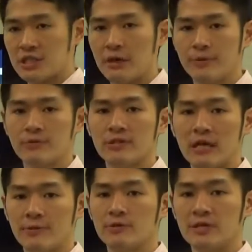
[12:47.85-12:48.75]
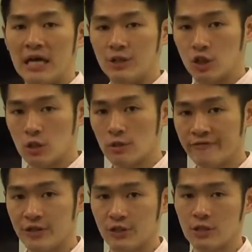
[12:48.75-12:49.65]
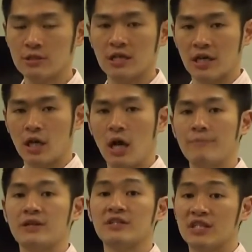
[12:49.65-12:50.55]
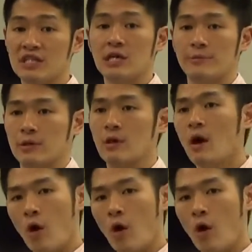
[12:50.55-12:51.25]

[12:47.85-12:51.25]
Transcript: www.geovision.com.tw,